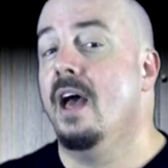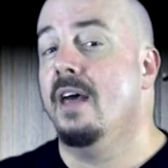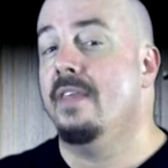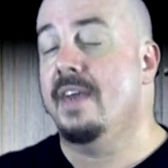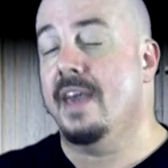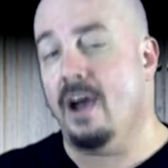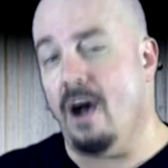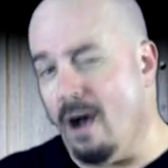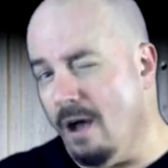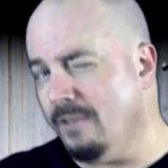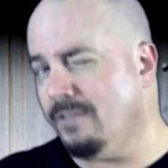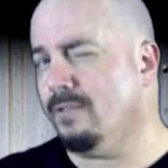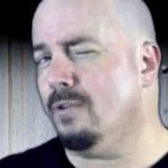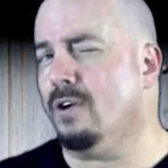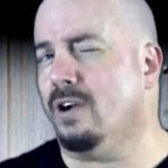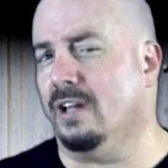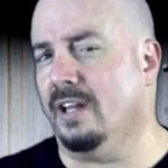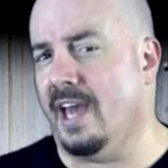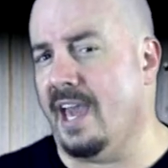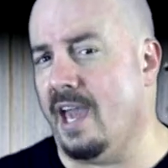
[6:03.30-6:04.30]
They also
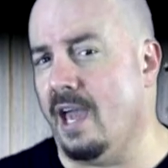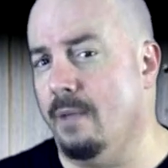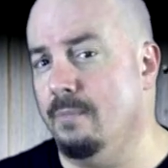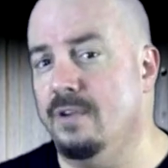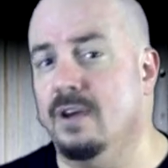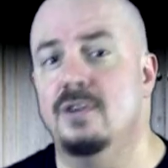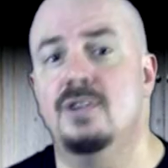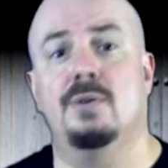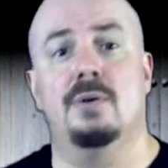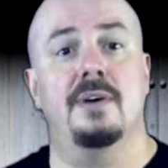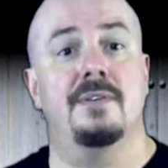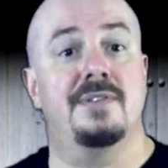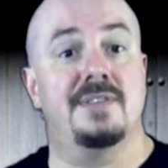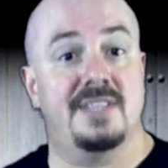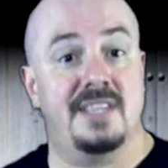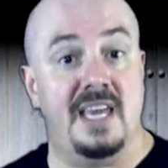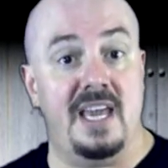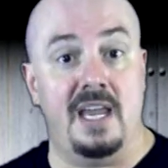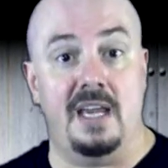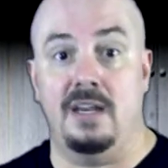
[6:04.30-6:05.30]
claimed to have
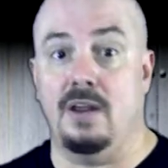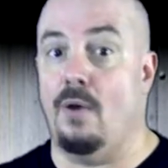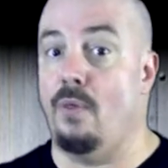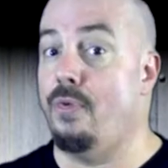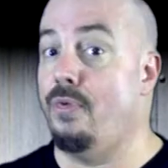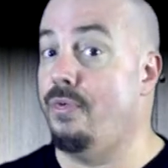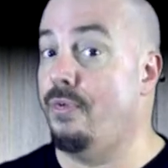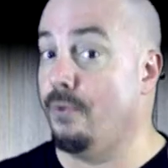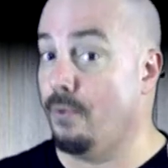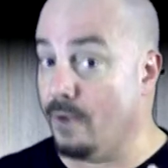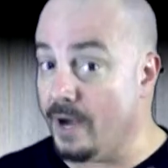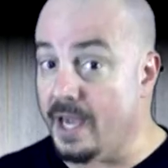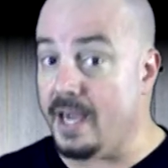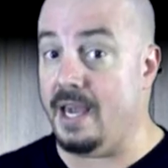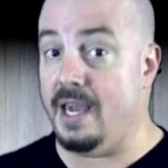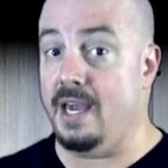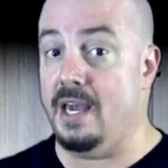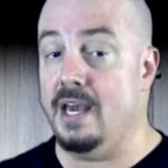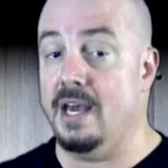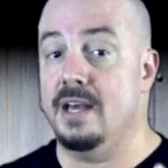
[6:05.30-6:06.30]
seen
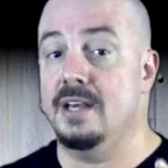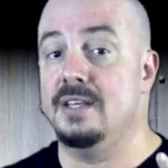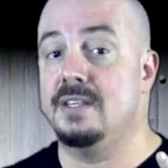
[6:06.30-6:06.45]
three